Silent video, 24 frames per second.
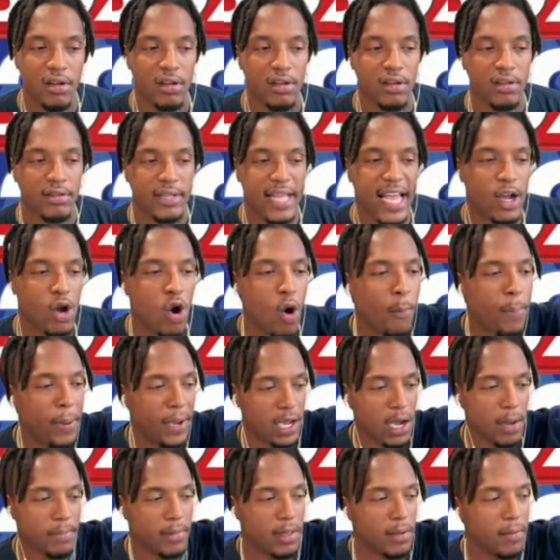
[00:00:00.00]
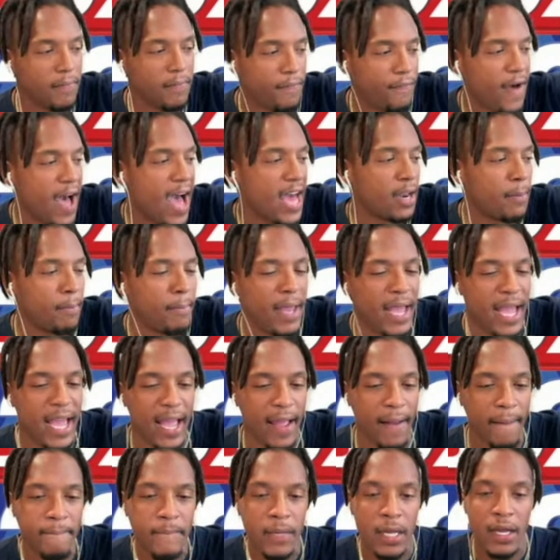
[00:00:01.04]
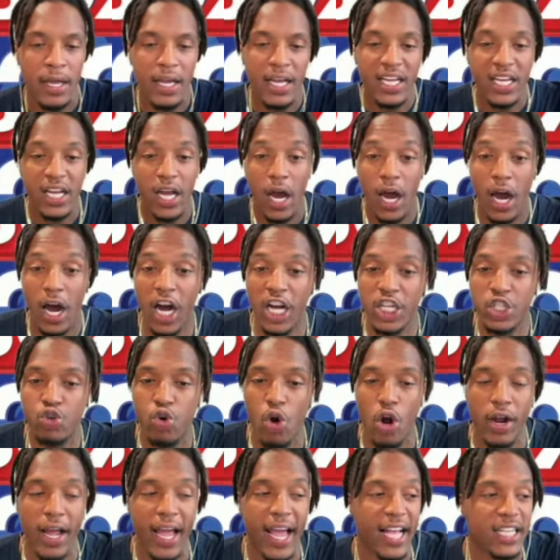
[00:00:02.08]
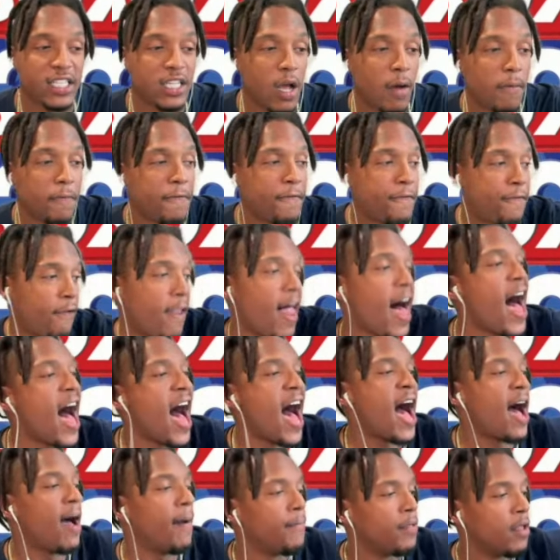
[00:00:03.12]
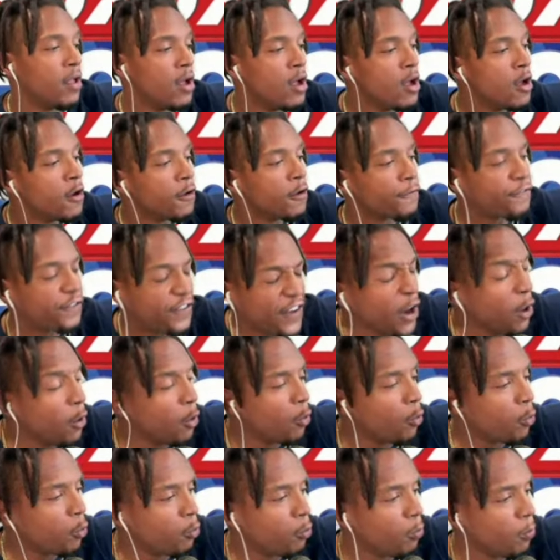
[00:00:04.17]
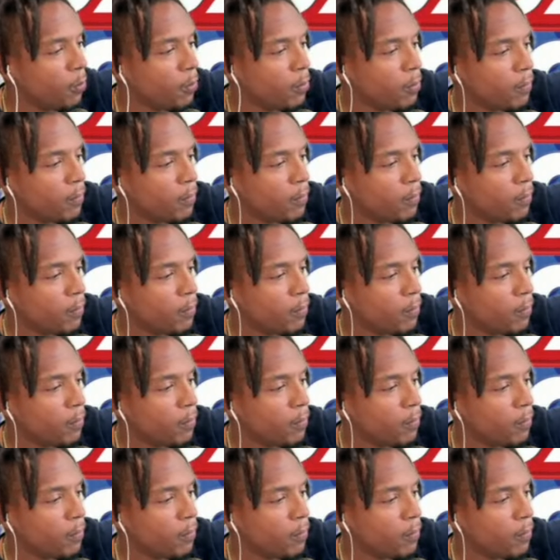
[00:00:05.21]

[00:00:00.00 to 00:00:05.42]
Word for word: They go pick up the, find a man. Her drunk ass come fly. Phew!